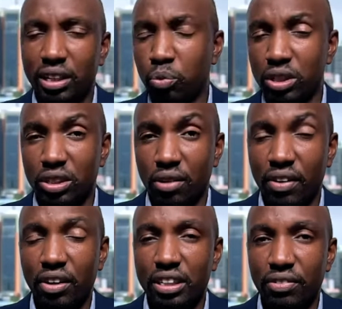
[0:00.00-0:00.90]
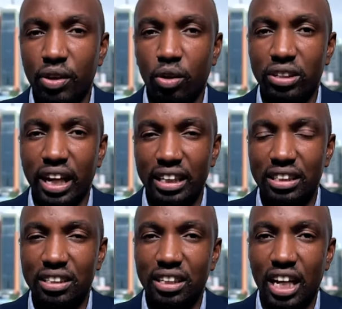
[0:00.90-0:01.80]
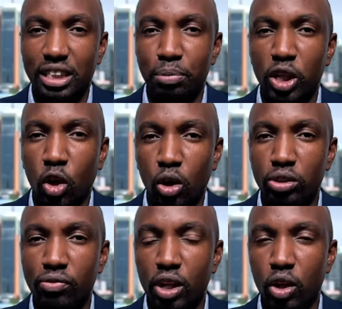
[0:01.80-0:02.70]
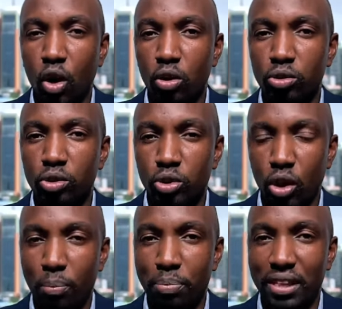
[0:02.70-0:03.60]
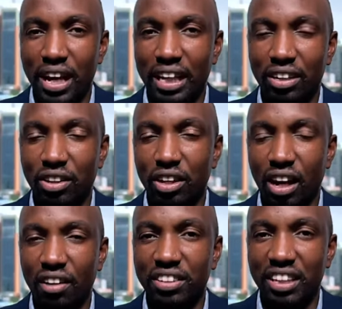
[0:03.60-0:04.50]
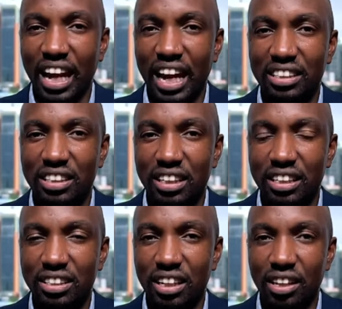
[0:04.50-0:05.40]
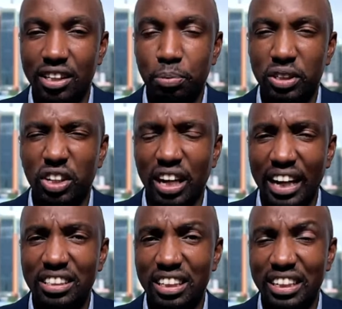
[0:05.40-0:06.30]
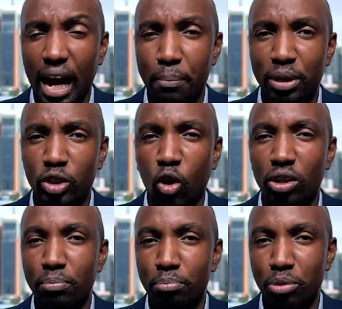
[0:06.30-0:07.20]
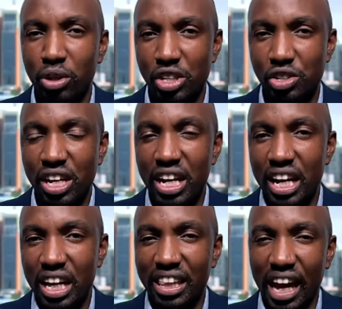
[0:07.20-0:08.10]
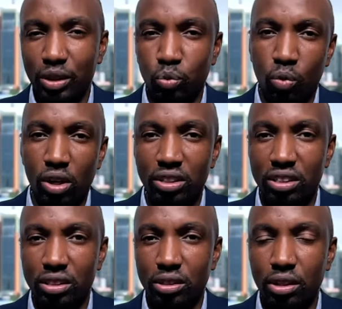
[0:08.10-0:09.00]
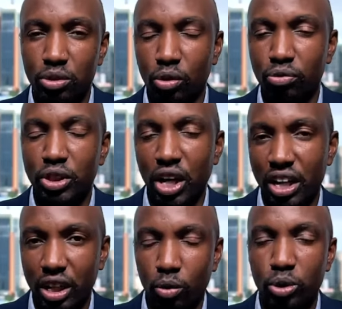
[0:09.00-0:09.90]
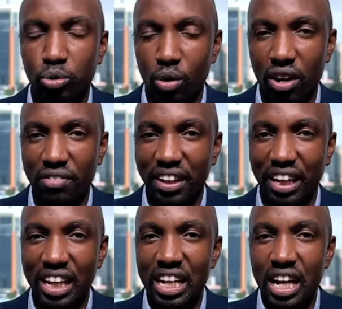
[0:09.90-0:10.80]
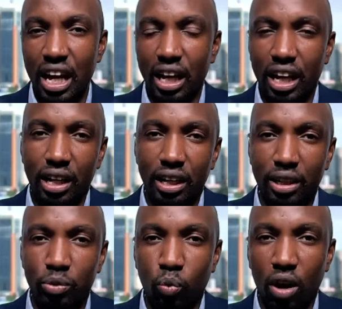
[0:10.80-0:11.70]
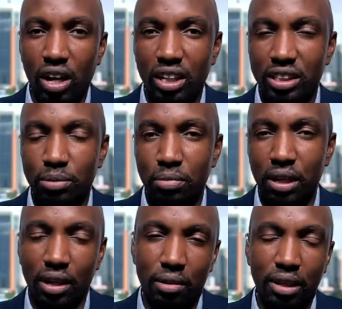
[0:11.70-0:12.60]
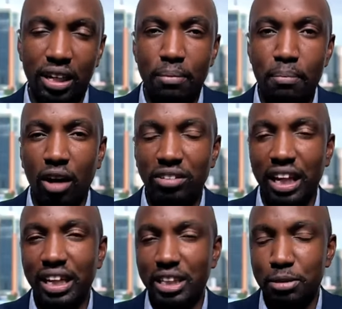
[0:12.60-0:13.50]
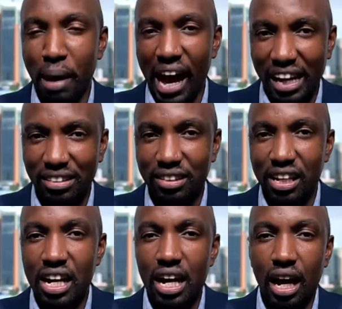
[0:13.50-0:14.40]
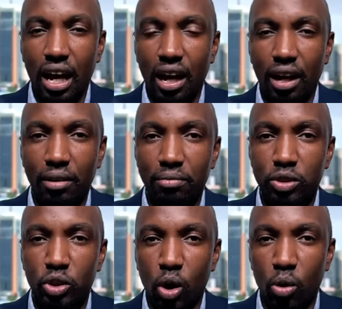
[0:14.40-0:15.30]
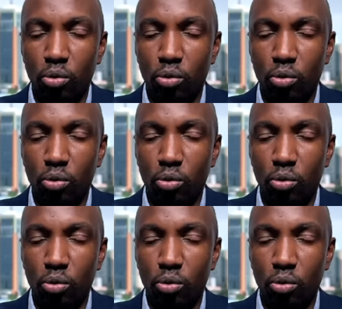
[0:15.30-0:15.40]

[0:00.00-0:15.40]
it was a very difficult exercise because of the long drop that occurred after the accident. This particular accident happened on a bridge that was sort of turning or swerving. It was in a mountainous pass. So